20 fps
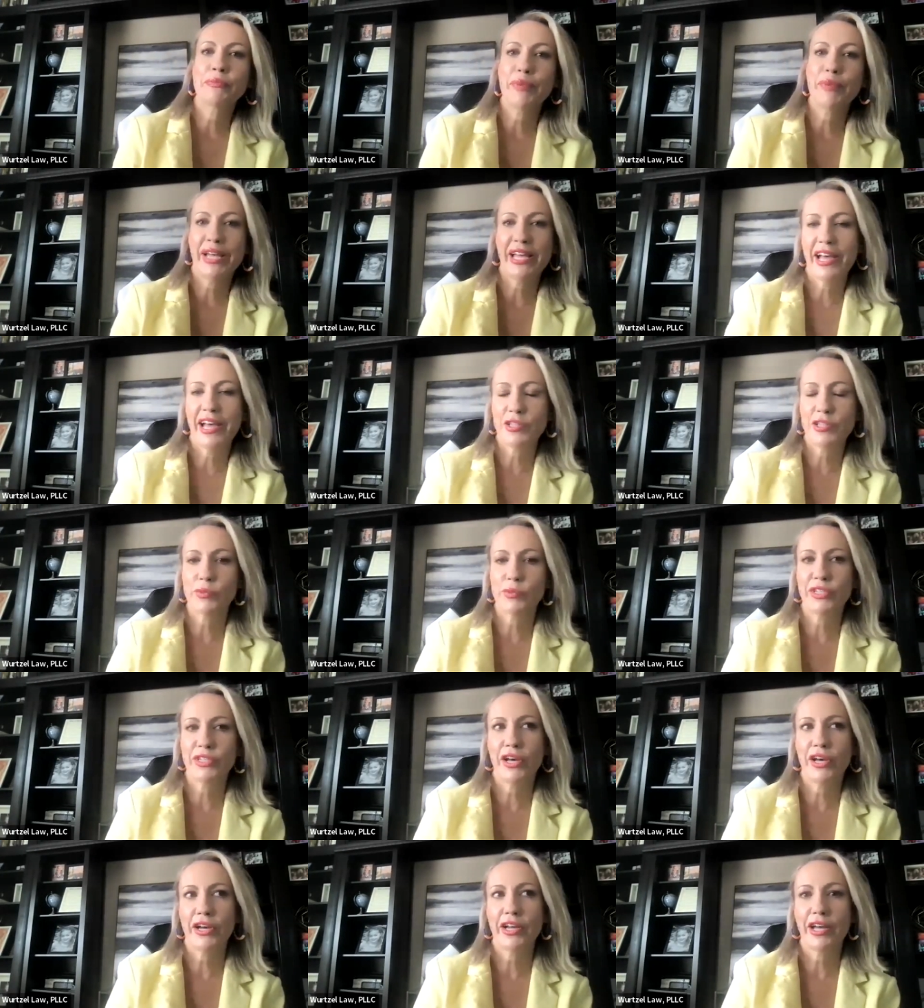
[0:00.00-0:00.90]
but as we'll
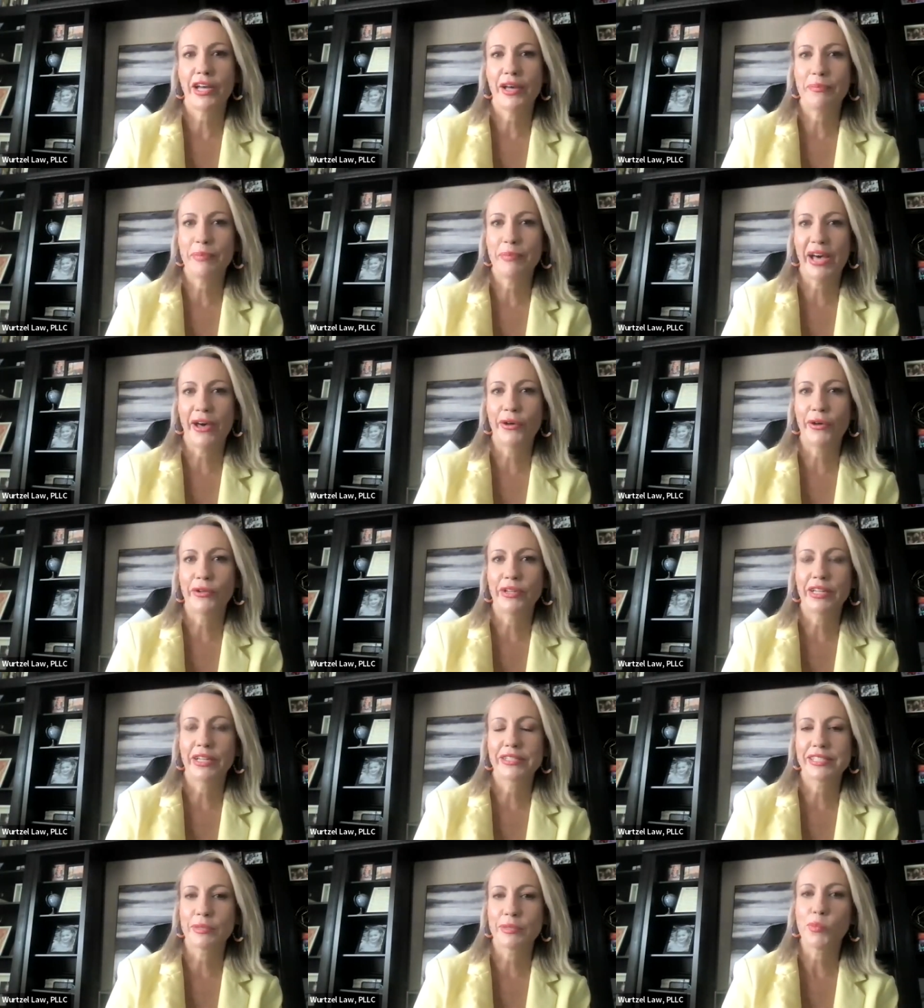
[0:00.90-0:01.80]
talk about
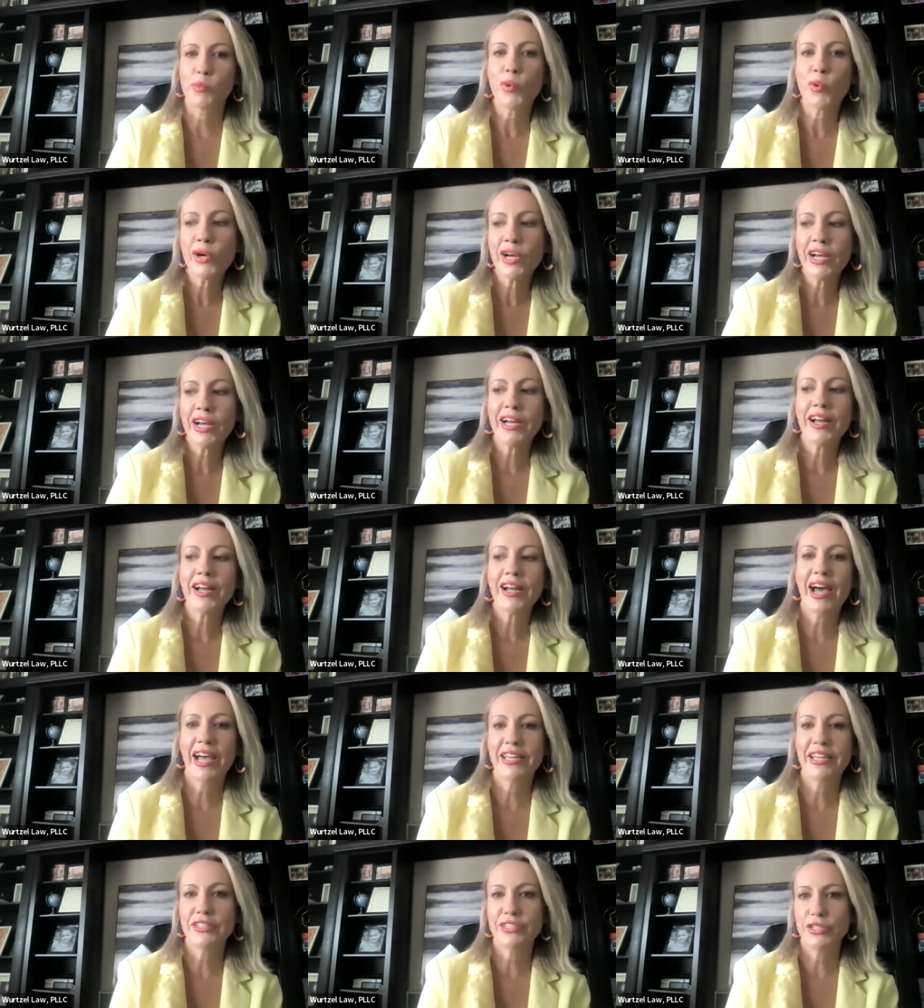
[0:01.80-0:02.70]
some more,
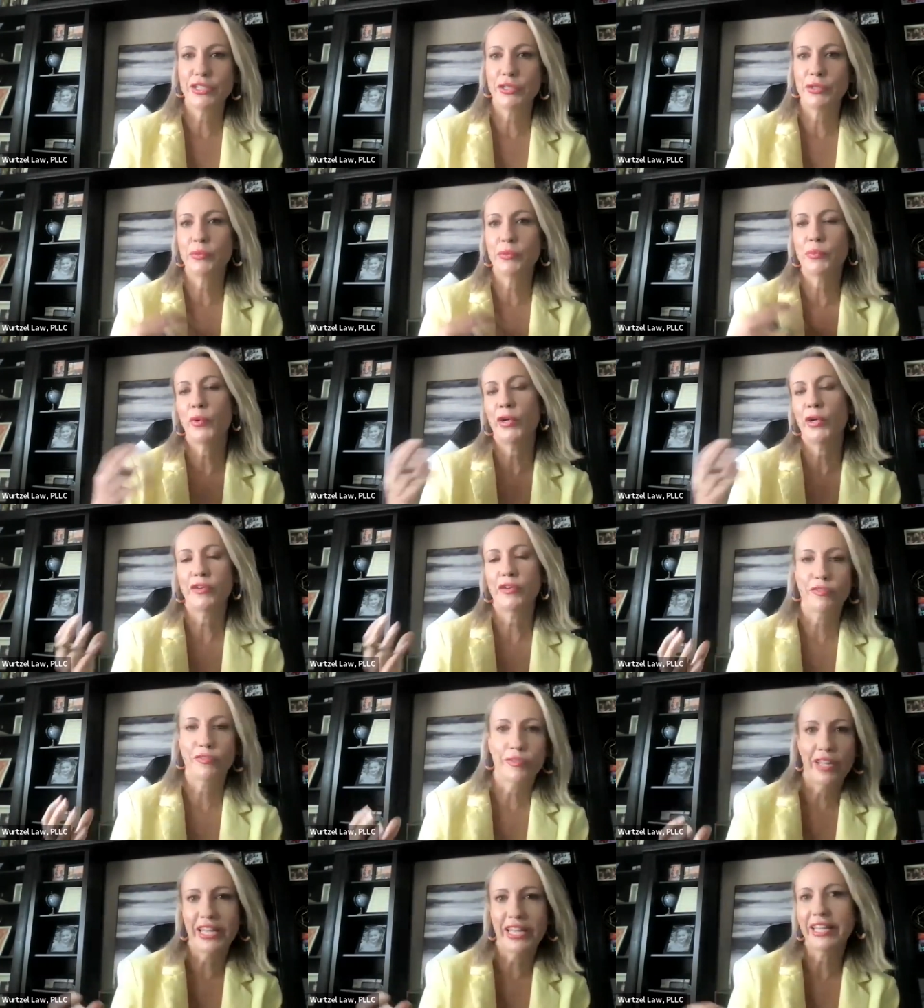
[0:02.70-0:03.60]
I do more of
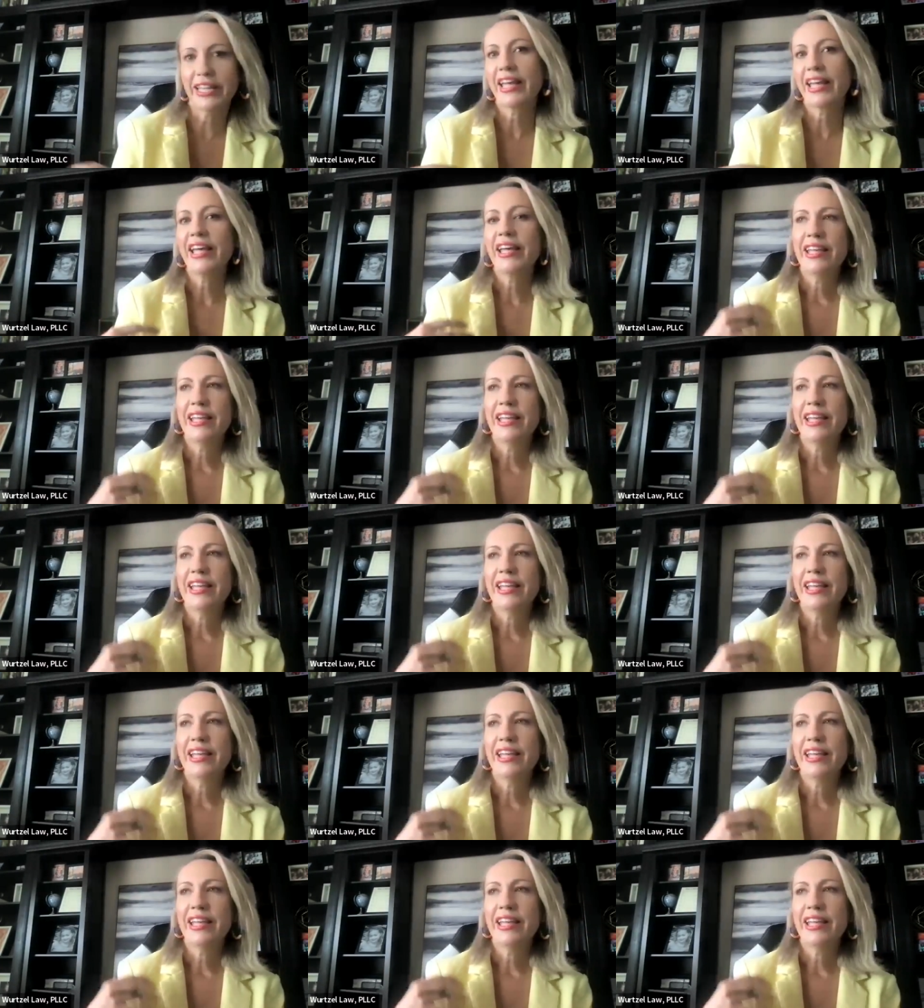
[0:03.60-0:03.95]
like